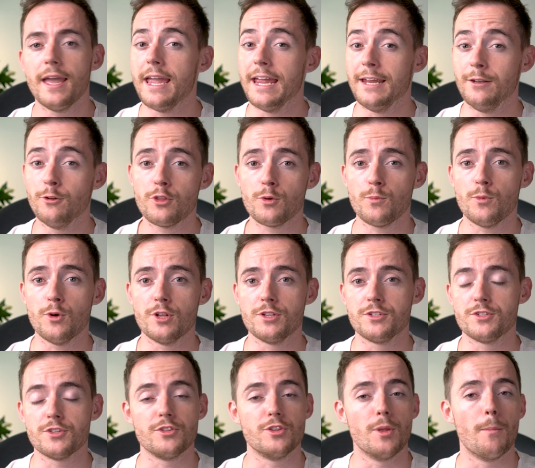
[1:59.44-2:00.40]
In other
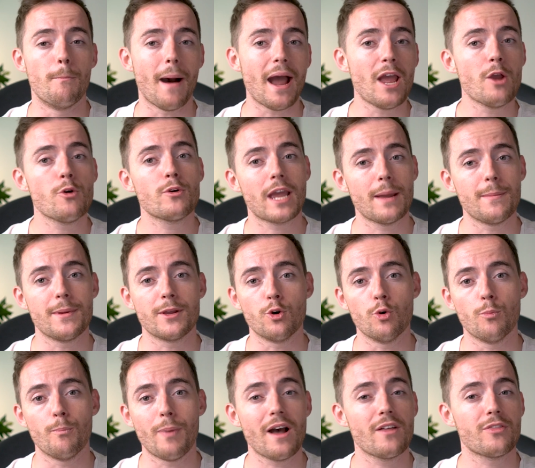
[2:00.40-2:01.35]
words, the
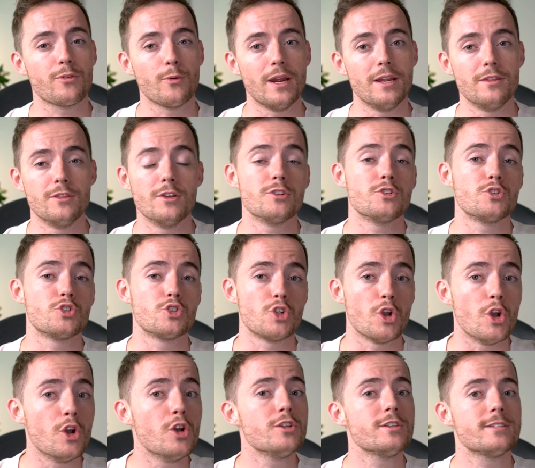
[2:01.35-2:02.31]
biochemical pathway that
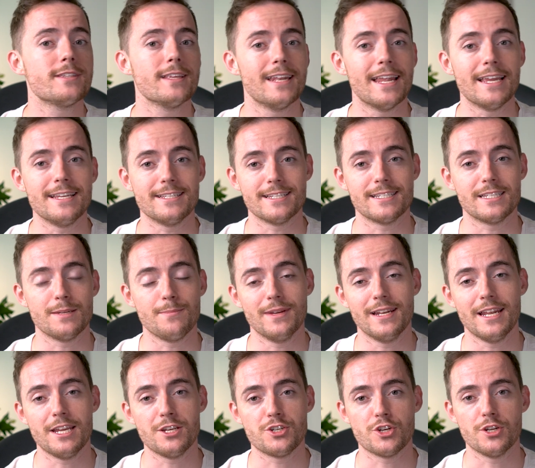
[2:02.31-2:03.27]
turns the laser
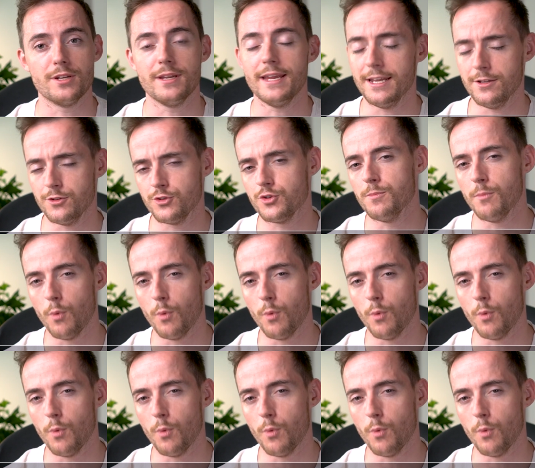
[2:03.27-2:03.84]
stimulation into